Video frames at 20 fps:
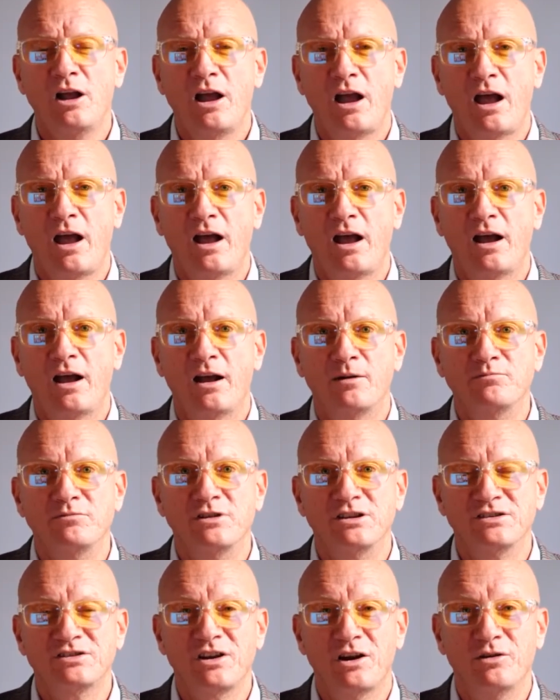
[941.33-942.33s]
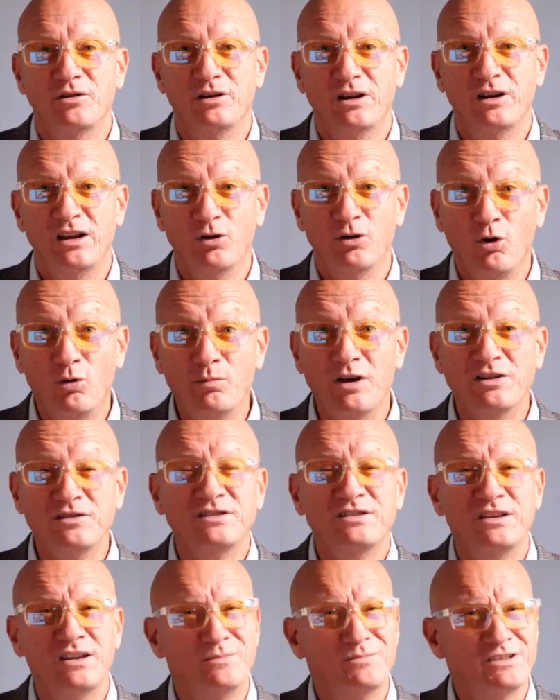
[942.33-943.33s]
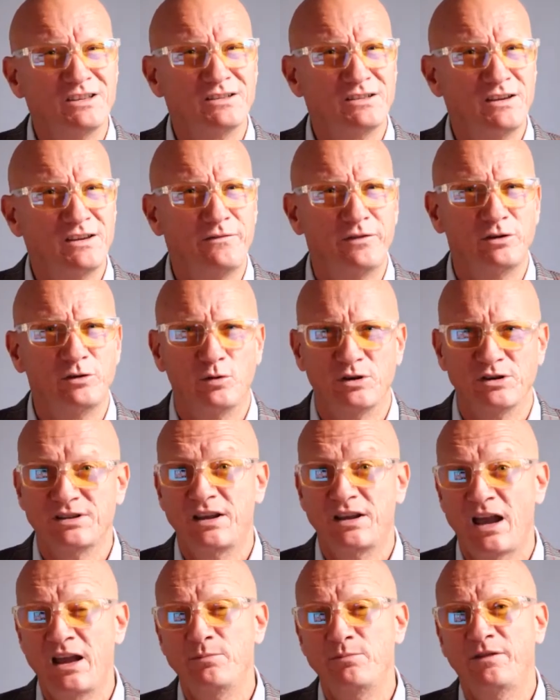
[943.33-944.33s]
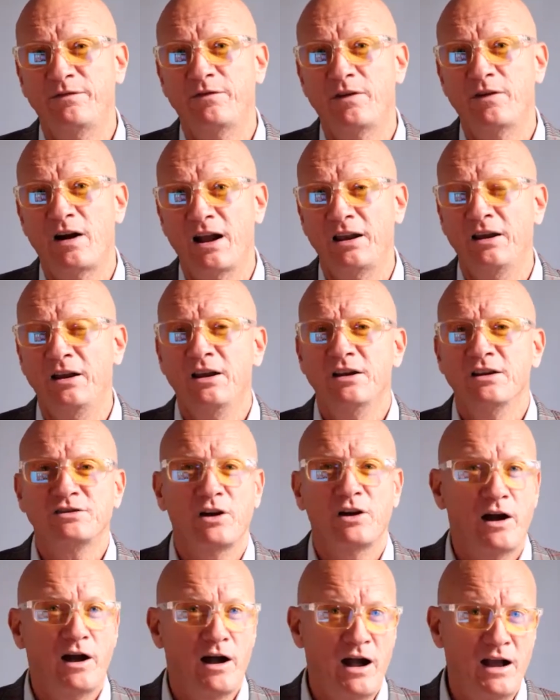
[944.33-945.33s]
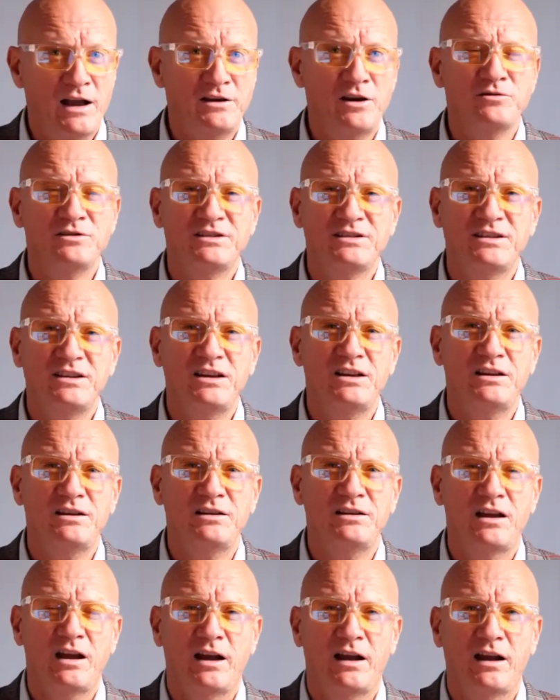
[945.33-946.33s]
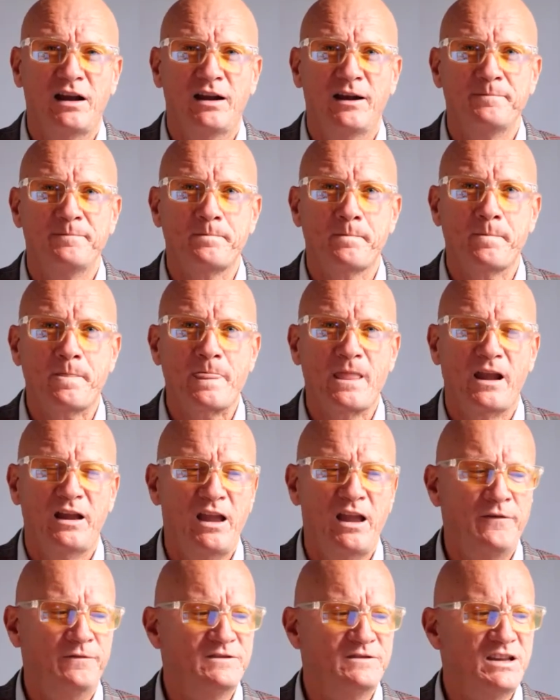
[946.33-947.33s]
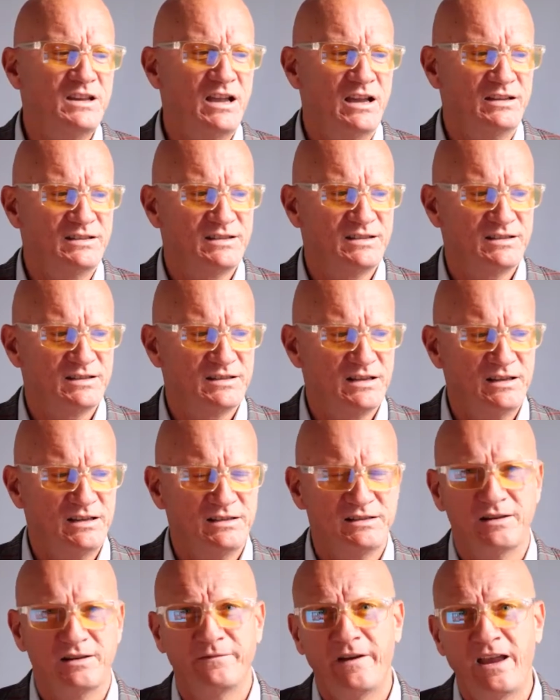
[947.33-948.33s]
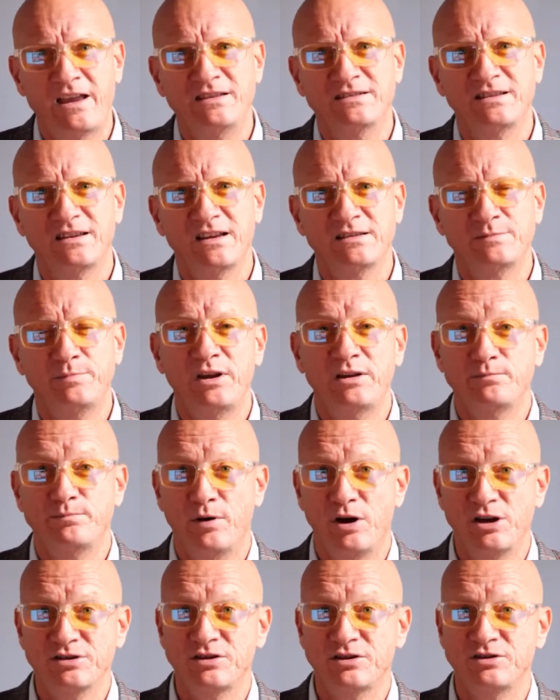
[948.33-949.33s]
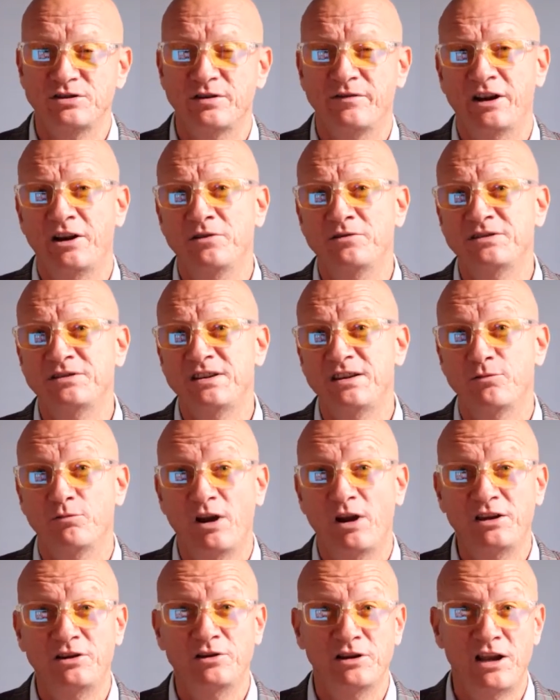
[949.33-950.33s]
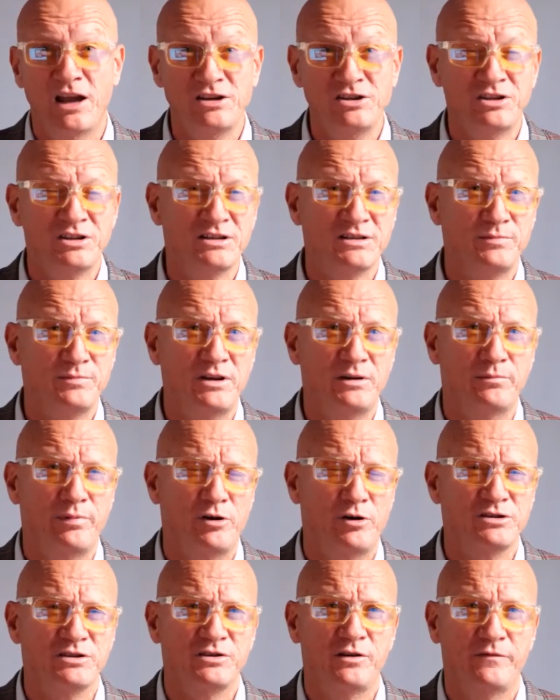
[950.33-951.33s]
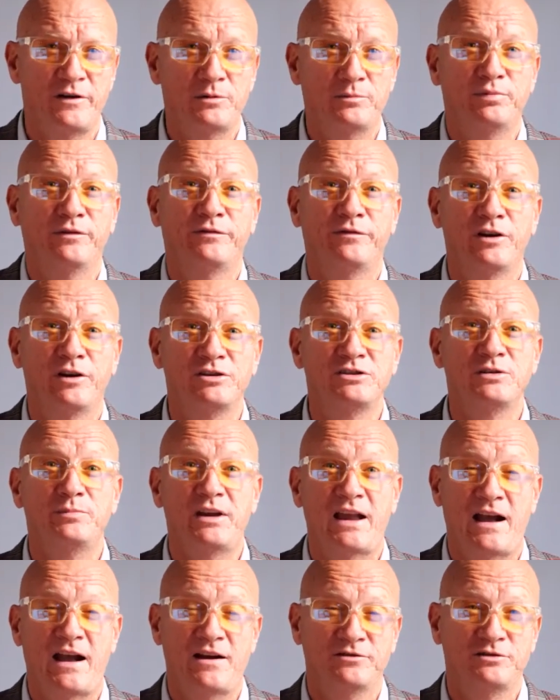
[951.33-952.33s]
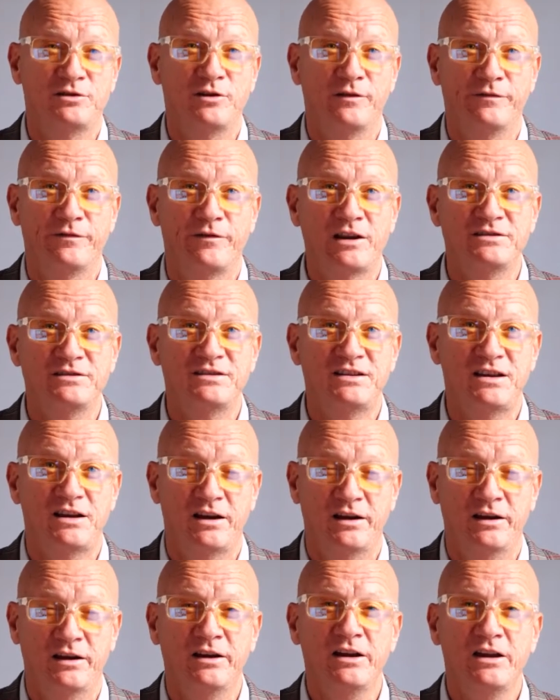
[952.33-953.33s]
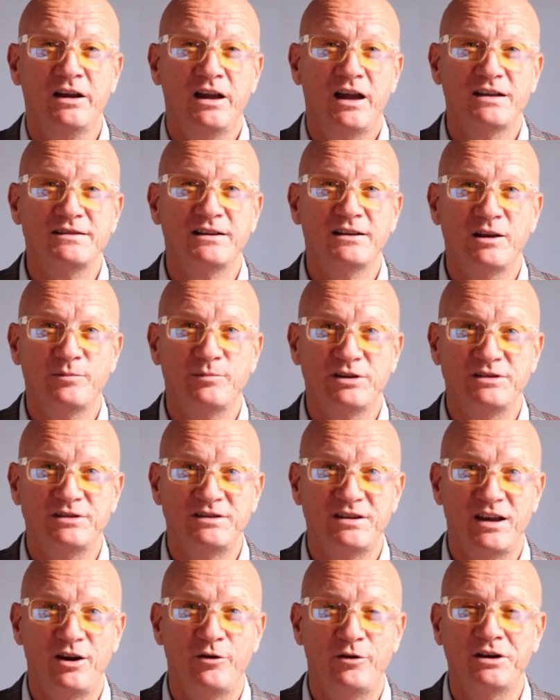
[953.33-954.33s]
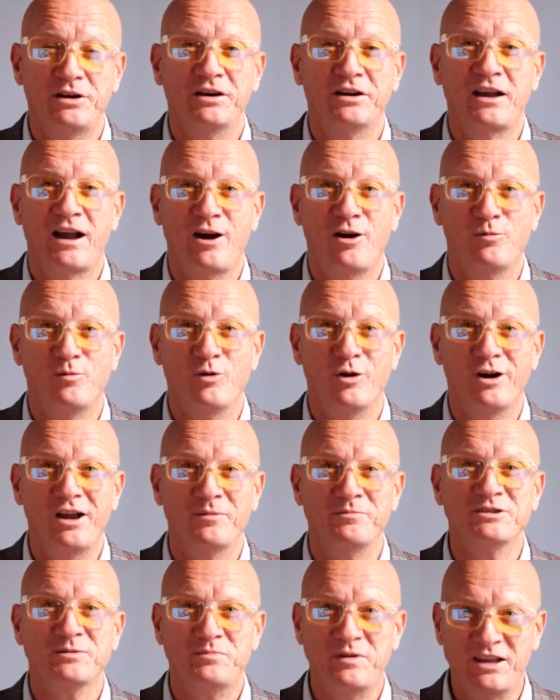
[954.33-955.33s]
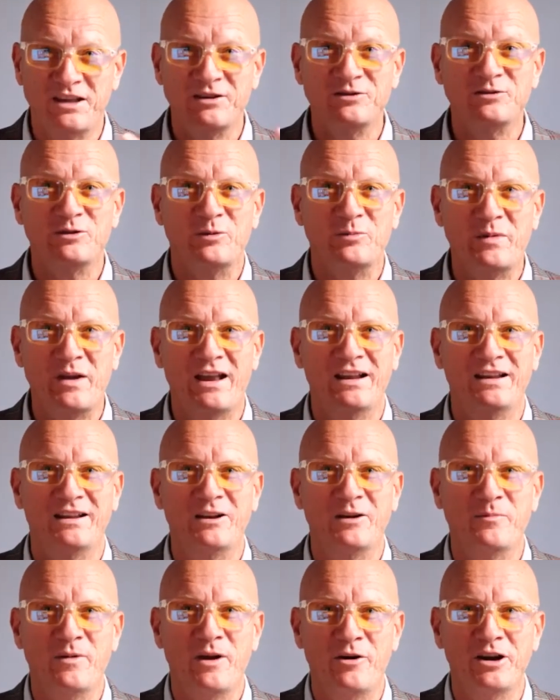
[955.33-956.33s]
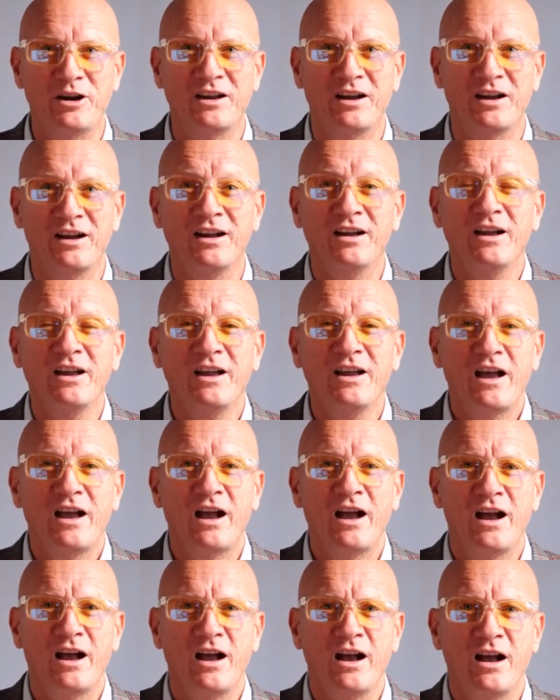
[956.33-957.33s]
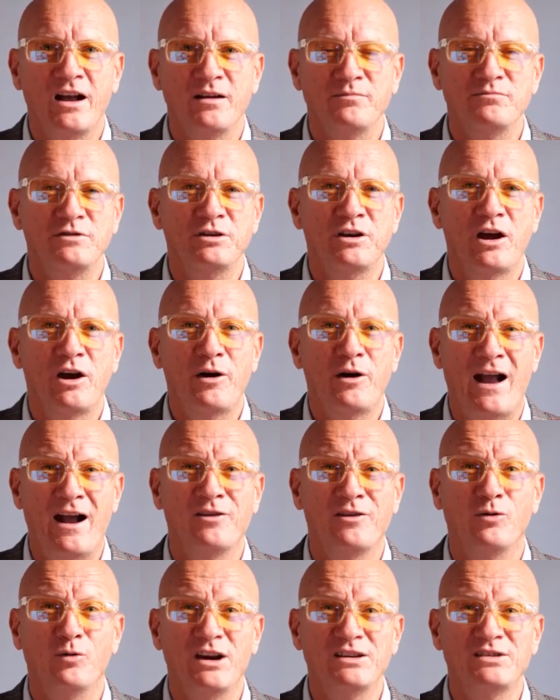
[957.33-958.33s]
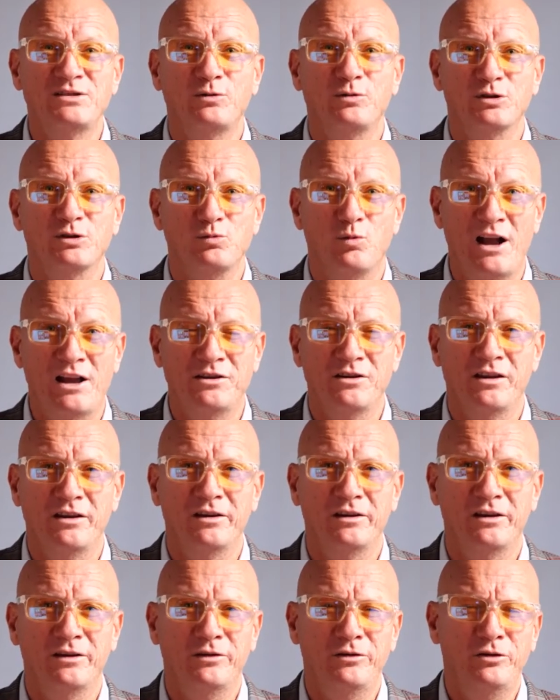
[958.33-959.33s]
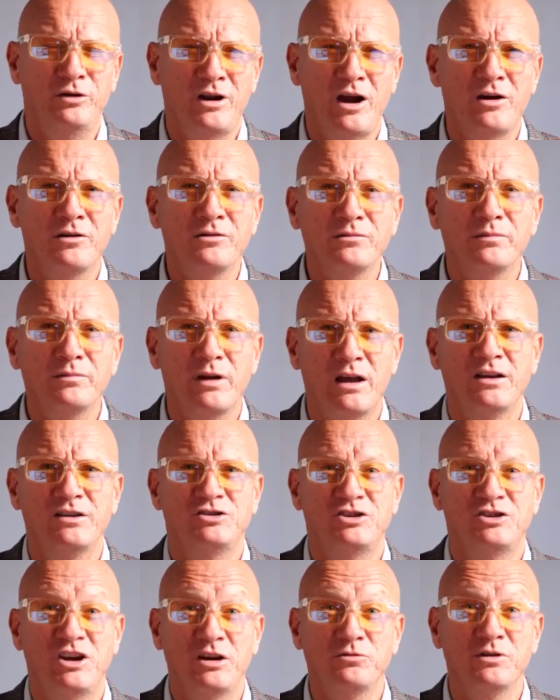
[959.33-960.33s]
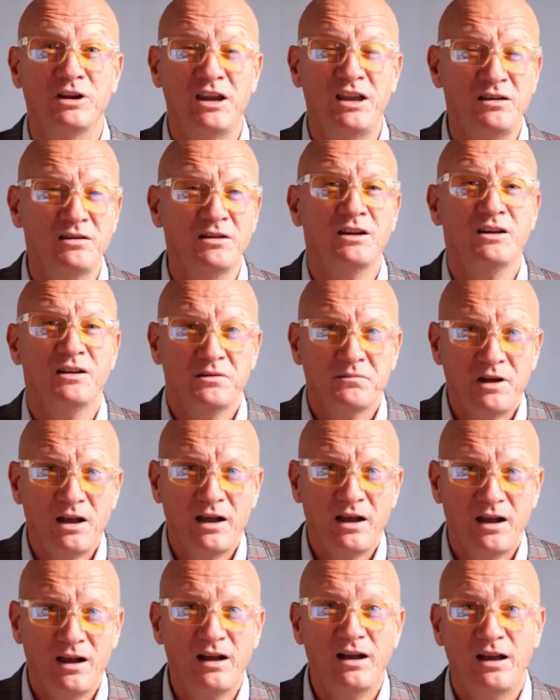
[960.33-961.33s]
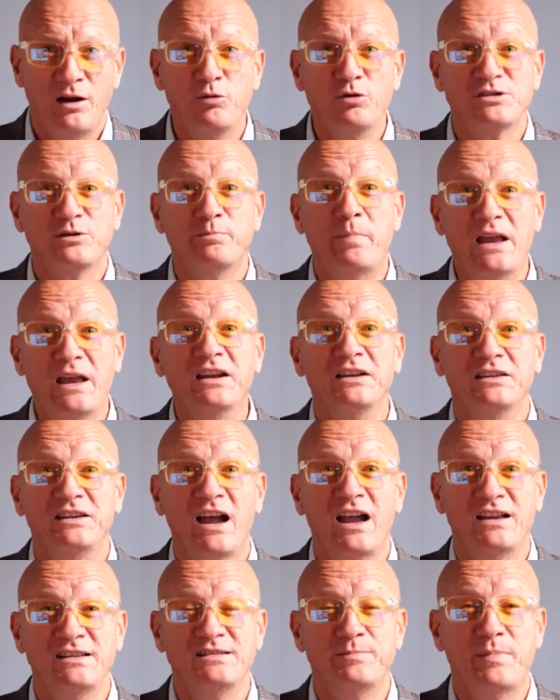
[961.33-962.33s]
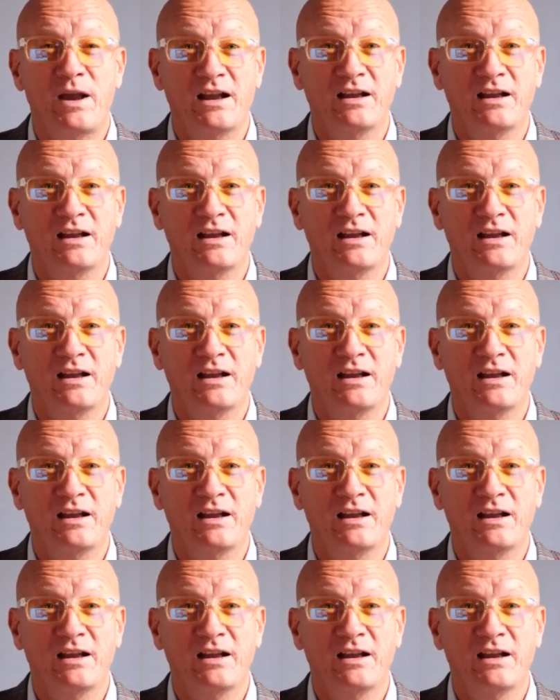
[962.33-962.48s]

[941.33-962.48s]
So it almost seems as if it was gamified. So I don't see FTX's events as being positive. I don't see the regulation as being positive. I'd prefer to be out in the frontier as a libertarian, a cowboy. I'm speaking to a man in America, you know, how the West was won. You know, generally, it was better days